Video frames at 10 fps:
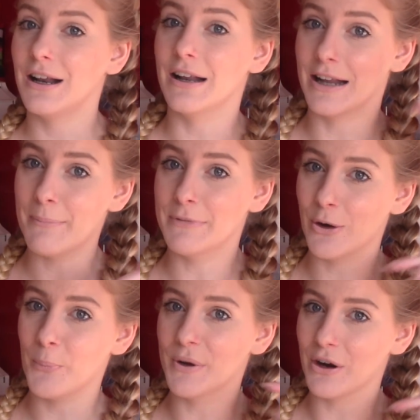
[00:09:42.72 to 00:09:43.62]
let me
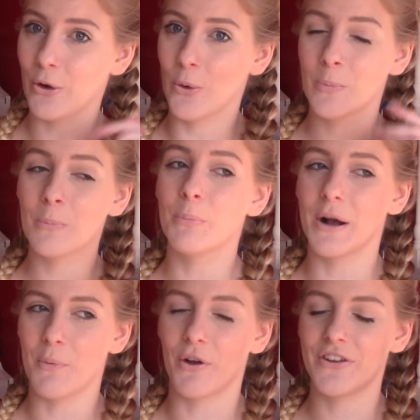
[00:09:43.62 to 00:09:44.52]
know below. But
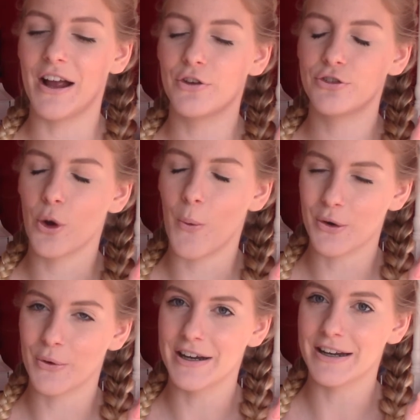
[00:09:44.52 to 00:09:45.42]
it was so
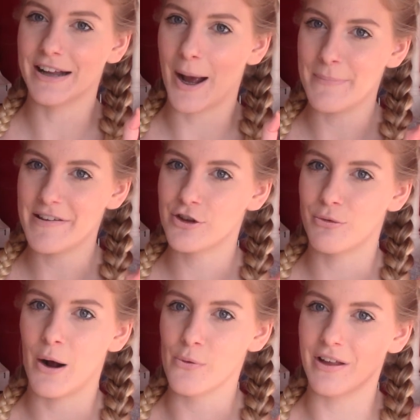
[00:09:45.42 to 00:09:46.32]
annoying that I missed her
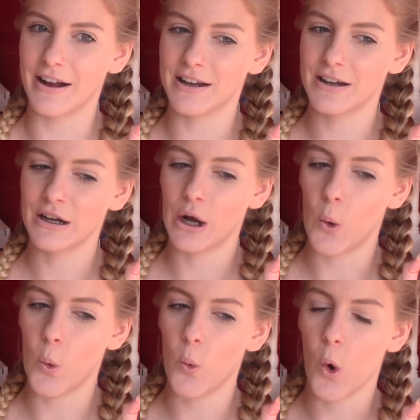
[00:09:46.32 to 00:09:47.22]
out like
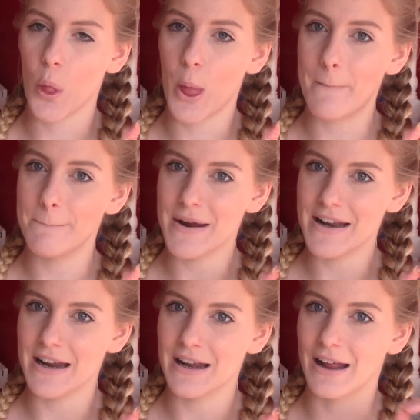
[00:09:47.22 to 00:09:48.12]
1
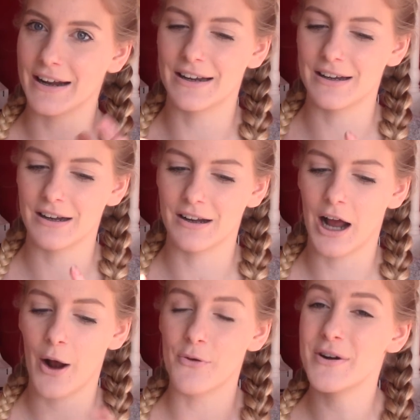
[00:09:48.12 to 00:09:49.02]
minute. Like,
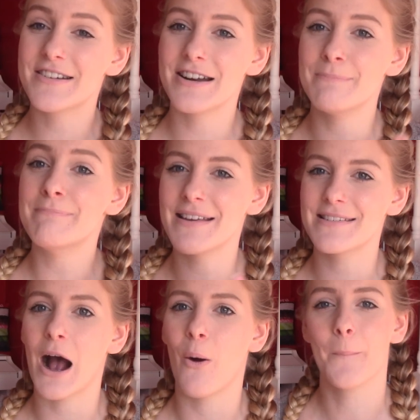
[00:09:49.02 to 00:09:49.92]
I literally missed
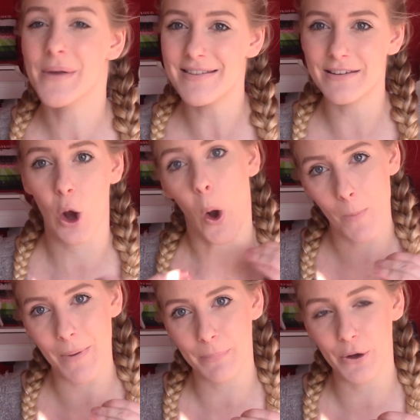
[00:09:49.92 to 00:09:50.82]
out on meeting her on
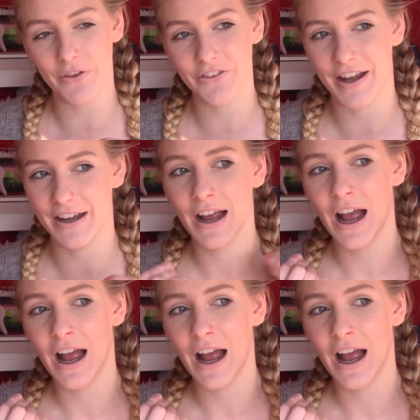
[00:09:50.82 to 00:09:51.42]
my birthday.